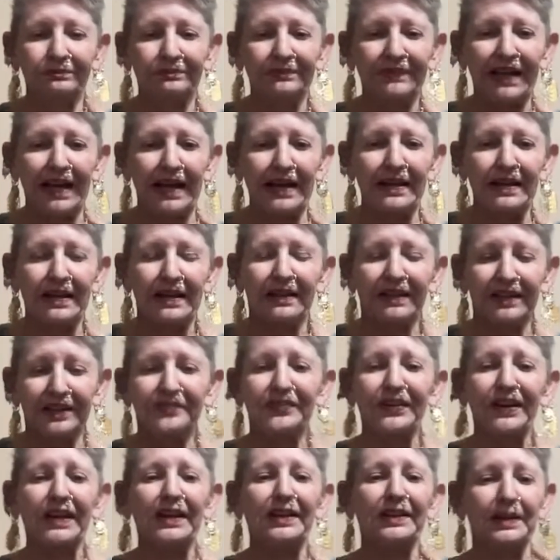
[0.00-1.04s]
Okay,
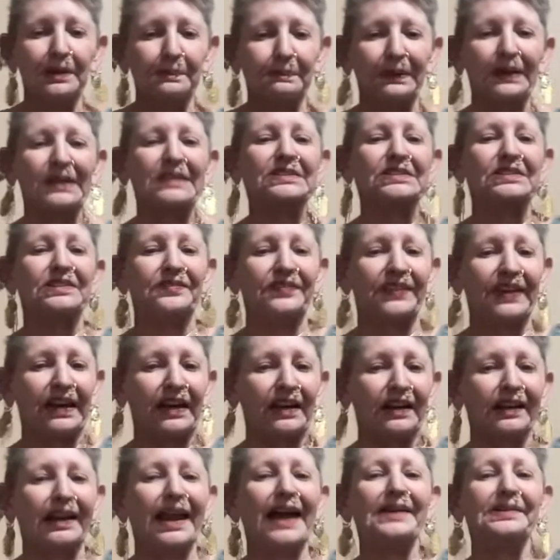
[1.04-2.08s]
living in the bliss of the
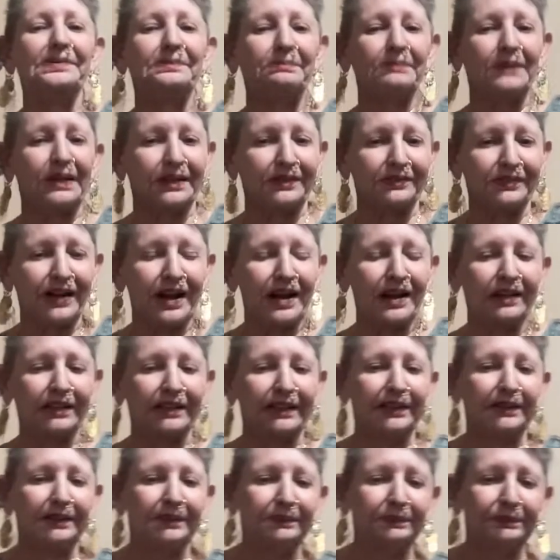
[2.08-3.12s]
enlightenment of
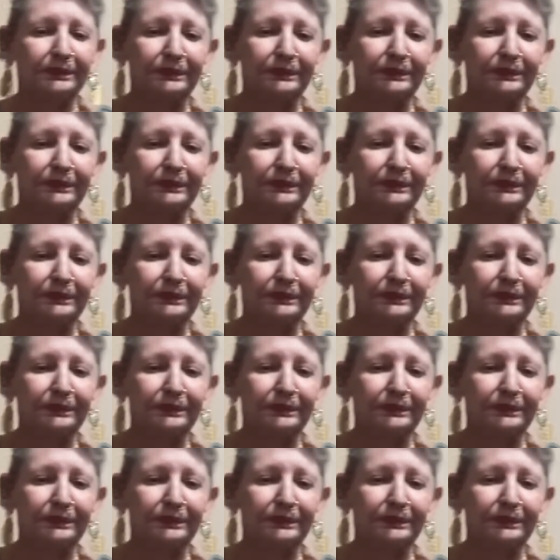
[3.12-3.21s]
Kali.